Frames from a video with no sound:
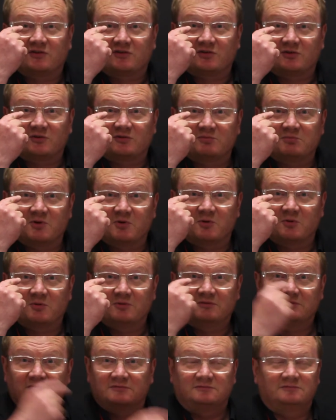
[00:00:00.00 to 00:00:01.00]
are too small.
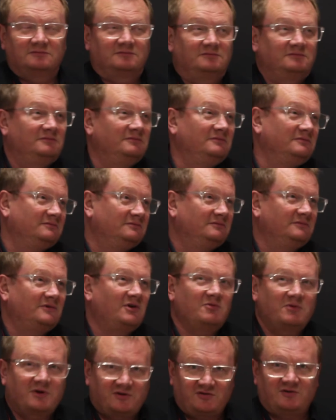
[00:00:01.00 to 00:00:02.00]

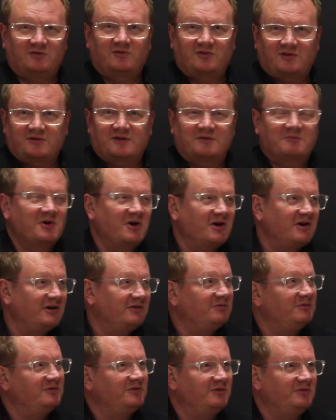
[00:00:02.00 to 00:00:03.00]
I always used to think my
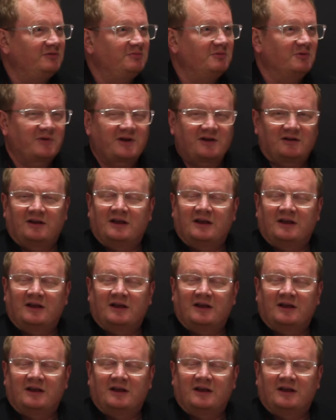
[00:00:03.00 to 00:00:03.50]
eyes were too small,